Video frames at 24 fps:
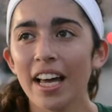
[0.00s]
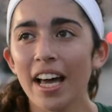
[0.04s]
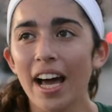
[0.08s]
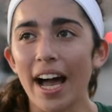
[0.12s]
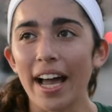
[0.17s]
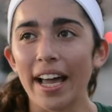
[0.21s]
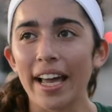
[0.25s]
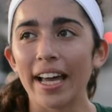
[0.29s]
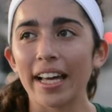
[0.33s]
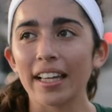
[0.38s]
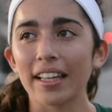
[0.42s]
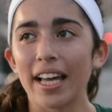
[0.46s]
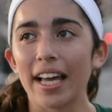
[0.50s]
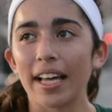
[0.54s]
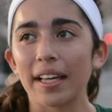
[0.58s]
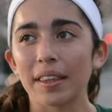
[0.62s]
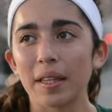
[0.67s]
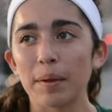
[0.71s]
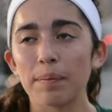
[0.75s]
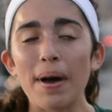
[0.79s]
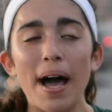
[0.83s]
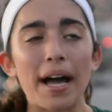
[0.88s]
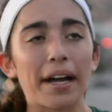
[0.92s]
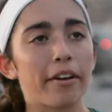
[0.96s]
I hit like
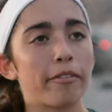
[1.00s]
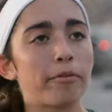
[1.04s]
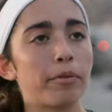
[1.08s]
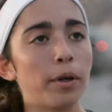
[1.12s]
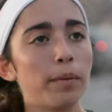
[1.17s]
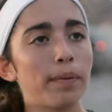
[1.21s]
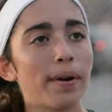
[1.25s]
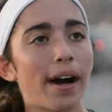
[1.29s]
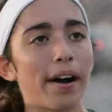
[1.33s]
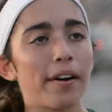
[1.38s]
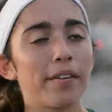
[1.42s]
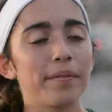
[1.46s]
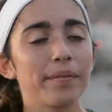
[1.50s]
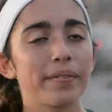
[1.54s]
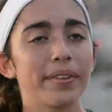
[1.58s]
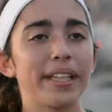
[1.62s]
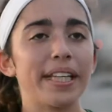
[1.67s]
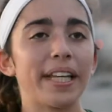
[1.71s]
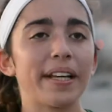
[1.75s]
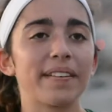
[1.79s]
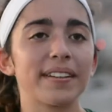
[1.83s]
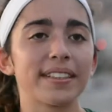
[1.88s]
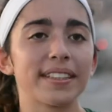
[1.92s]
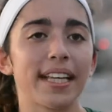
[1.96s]
the back of poop out,
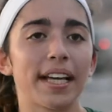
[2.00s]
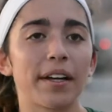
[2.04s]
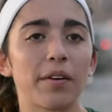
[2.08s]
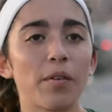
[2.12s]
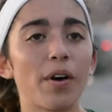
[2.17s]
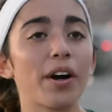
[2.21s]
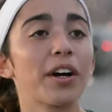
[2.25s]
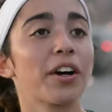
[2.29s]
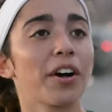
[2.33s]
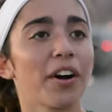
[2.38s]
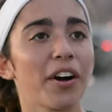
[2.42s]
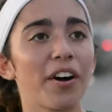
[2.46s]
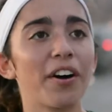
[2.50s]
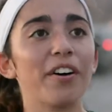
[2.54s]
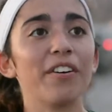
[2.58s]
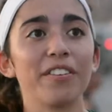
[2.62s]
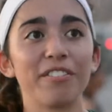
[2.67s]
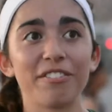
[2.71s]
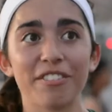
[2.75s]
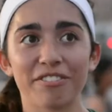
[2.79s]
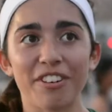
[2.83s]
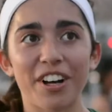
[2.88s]
and there was like one girl in